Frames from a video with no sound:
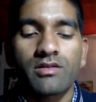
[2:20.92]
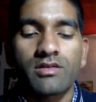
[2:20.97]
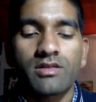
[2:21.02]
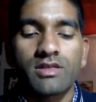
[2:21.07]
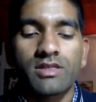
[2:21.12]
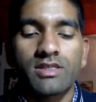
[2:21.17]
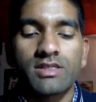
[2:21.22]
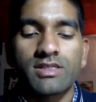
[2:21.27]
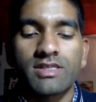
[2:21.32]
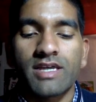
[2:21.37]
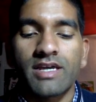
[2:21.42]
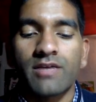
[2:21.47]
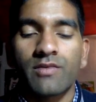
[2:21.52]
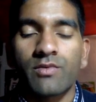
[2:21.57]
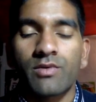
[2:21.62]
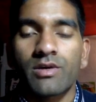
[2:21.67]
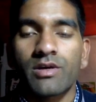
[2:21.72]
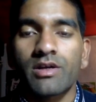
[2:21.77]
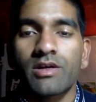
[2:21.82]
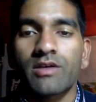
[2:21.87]
the design
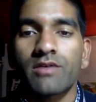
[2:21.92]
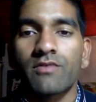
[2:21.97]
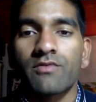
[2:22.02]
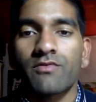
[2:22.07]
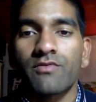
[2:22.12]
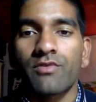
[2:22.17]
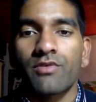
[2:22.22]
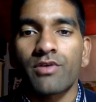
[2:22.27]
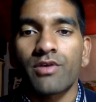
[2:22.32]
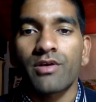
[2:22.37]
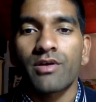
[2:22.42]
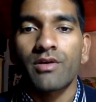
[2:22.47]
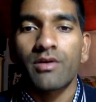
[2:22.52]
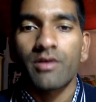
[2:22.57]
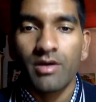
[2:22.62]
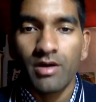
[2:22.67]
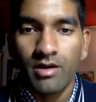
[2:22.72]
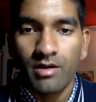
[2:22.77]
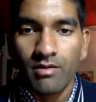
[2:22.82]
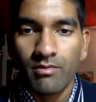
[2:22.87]
work
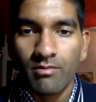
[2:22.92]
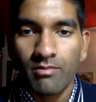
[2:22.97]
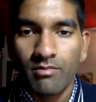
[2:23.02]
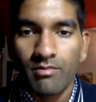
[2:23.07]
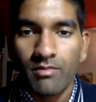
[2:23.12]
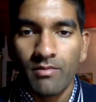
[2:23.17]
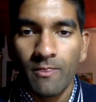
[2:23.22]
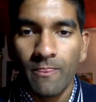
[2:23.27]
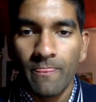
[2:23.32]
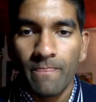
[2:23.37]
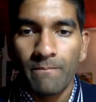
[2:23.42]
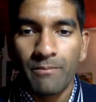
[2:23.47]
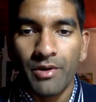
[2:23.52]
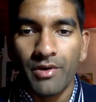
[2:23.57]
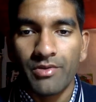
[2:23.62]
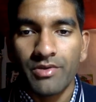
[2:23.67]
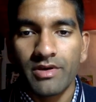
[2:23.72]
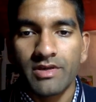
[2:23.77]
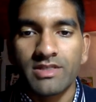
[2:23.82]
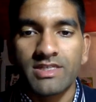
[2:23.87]
for
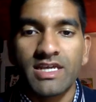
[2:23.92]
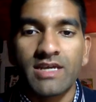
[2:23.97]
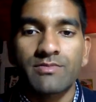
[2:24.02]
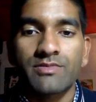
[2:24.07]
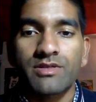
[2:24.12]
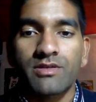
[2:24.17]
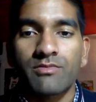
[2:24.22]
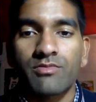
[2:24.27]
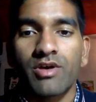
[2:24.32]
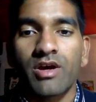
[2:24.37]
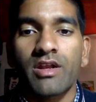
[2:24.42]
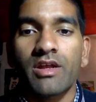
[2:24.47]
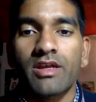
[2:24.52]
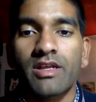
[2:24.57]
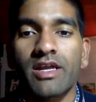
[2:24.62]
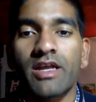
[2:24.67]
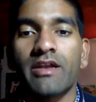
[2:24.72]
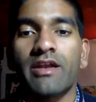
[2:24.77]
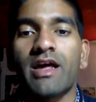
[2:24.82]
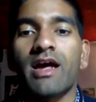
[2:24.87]
both a Samsung product
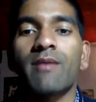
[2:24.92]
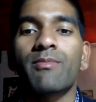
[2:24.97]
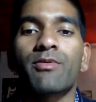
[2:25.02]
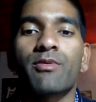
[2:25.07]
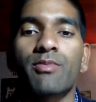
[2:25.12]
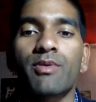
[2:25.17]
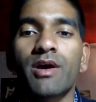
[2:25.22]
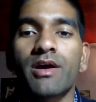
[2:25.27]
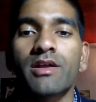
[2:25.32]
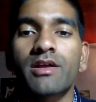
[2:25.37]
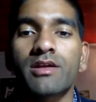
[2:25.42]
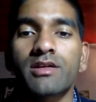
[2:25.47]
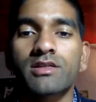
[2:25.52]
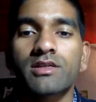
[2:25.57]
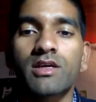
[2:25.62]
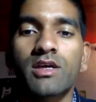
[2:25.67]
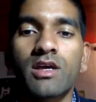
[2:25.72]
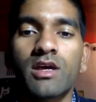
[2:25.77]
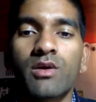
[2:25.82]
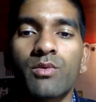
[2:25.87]
and an Apple product,
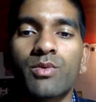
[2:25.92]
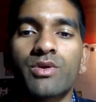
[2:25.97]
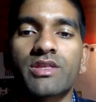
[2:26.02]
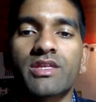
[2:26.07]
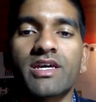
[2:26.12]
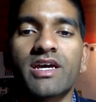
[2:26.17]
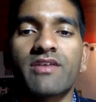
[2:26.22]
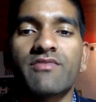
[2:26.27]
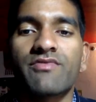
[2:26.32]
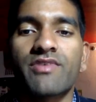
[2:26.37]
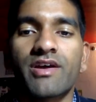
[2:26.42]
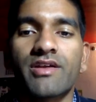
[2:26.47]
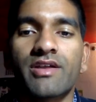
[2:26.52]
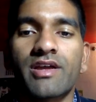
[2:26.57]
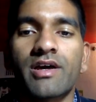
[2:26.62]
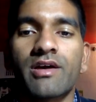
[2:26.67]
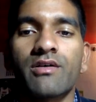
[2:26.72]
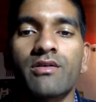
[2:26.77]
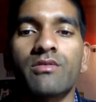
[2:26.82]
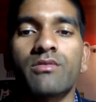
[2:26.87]
what they had found
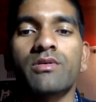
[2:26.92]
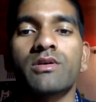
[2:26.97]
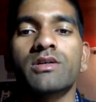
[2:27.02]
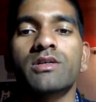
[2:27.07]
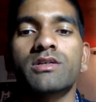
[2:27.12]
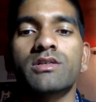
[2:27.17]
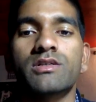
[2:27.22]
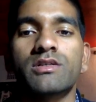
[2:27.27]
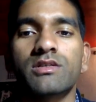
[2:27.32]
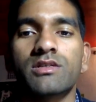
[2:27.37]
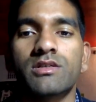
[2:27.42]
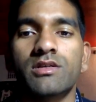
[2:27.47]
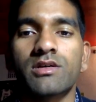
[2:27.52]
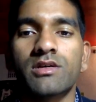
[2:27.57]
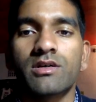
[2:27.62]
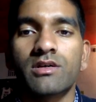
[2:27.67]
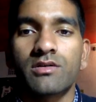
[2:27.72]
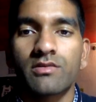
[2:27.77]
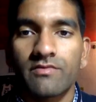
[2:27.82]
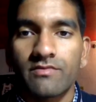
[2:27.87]
out was
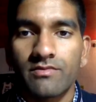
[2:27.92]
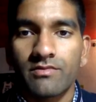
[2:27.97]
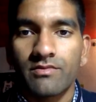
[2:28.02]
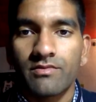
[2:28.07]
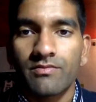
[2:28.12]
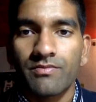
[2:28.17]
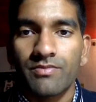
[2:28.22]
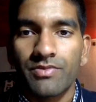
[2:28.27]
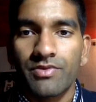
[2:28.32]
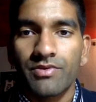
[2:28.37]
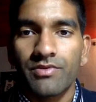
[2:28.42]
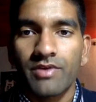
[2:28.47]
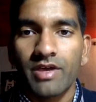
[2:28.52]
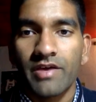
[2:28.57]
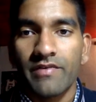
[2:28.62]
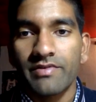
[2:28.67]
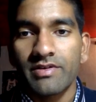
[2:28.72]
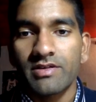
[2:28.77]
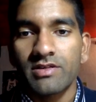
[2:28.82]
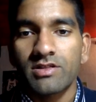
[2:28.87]
the
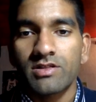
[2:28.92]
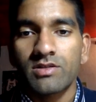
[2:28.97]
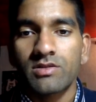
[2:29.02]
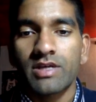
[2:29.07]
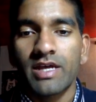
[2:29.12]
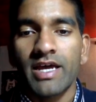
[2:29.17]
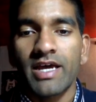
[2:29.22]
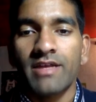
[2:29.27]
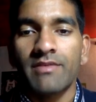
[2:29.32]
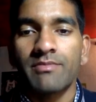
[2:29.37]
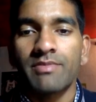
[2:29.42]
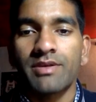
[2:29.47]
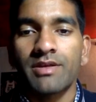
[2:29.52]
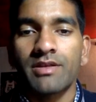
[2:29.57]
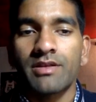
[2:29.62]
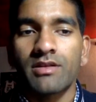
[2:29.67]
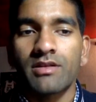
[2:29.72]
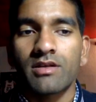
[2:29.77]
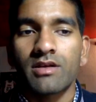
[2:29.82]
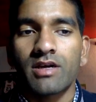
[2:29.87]
evidence had
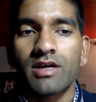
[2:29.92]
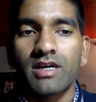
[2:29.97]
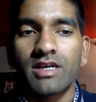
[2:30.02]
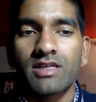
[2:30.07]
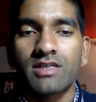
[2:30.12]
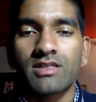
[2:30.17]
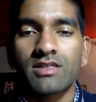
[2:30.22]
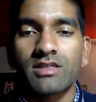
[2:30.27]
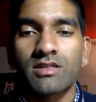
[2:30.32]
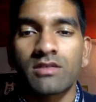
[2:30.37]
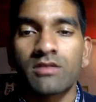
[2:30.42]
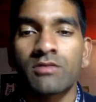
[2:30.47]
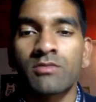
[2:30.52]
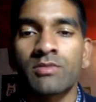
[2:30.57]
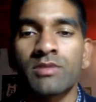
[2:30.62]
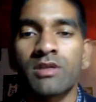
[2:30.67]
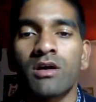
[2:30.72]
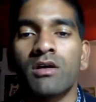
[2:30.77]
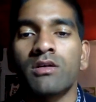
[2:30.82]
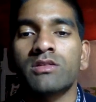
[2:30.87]
been, I guess, a little
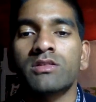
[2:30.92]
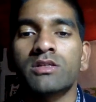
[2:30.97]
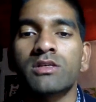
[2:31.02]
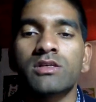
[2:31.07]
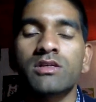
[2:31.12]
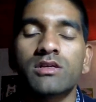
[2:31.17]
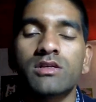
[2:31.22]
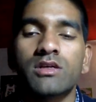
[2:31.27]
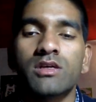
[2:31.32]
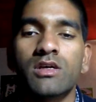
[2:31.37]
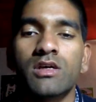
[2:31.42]
bit altered.